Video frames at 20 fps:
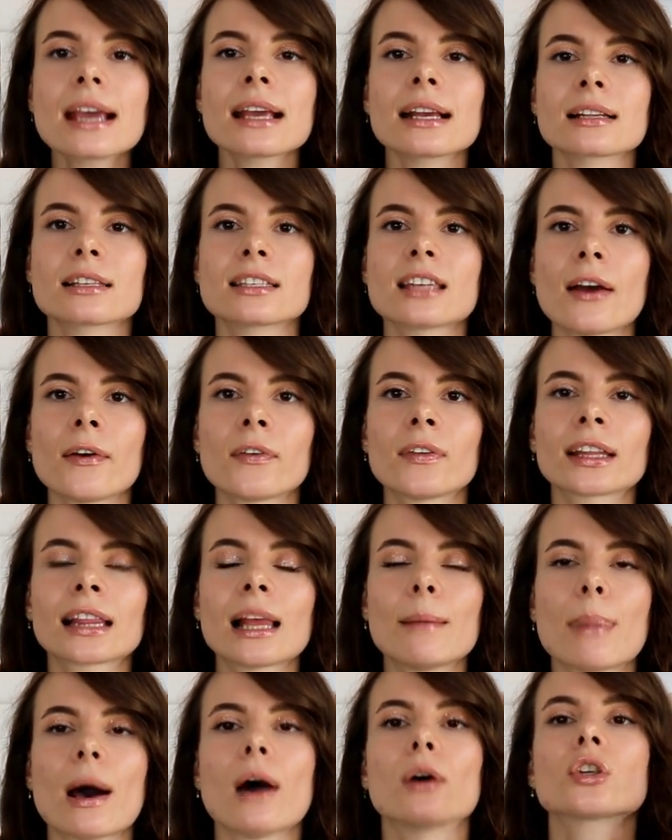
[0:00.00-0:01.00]
it's definitely
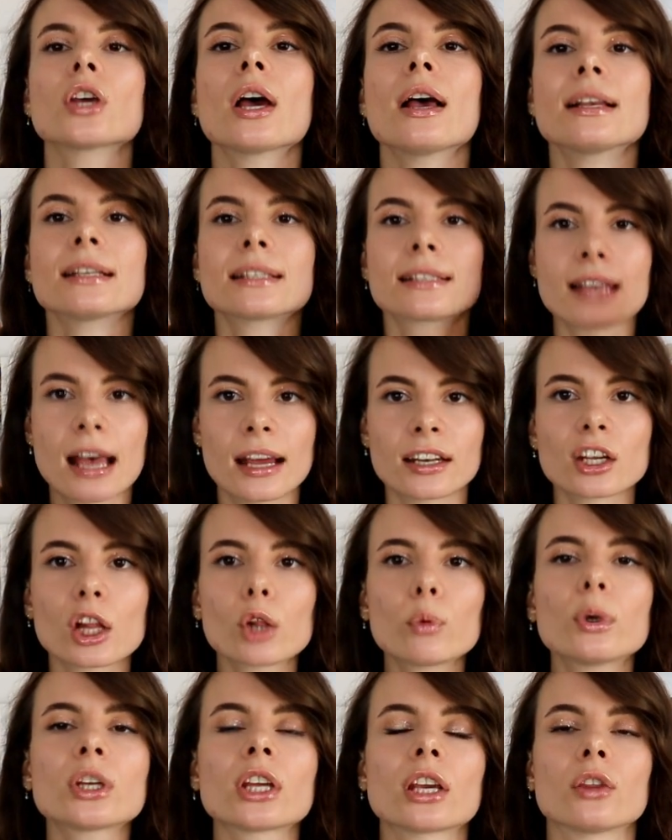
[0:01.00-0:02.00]
about
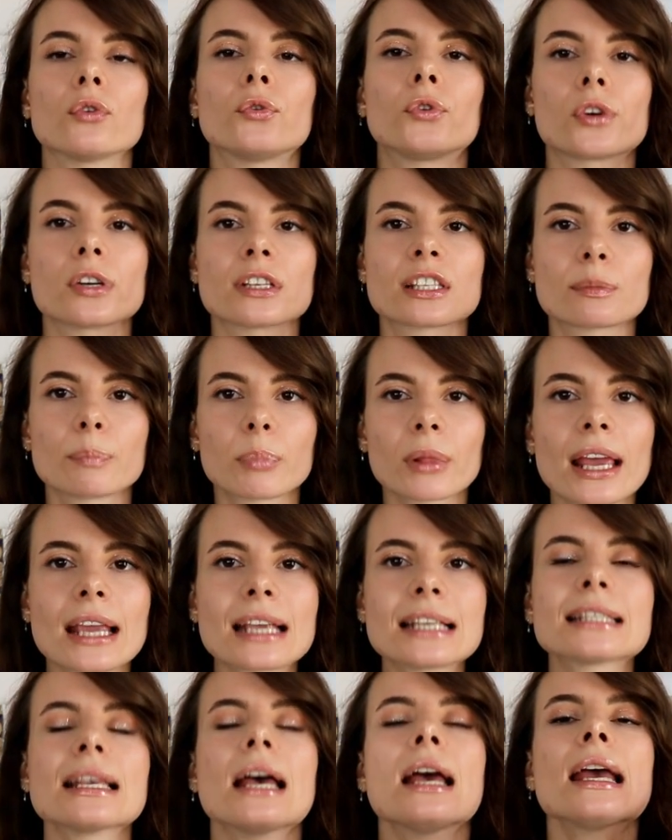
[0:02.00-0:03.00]
sandalwood in the first
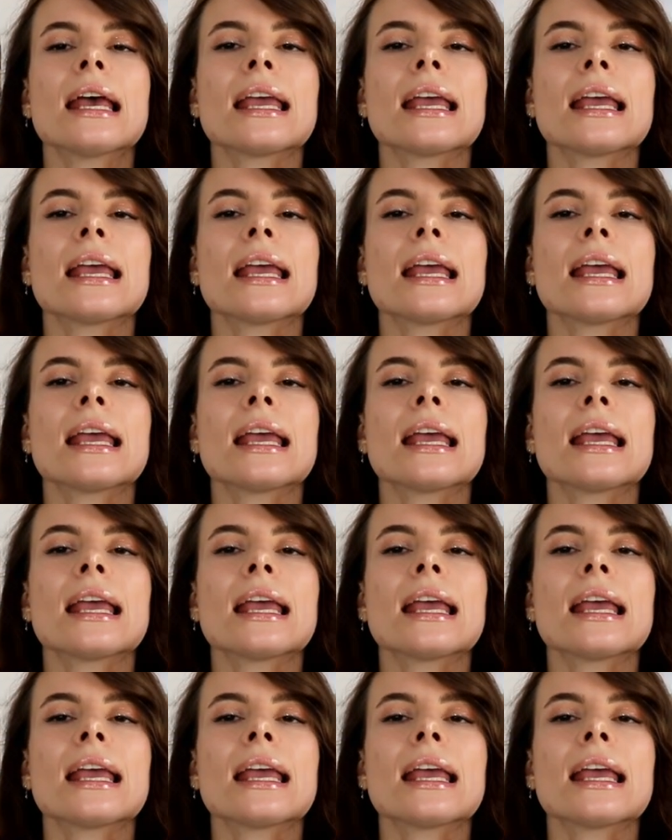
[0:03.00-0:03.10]
place.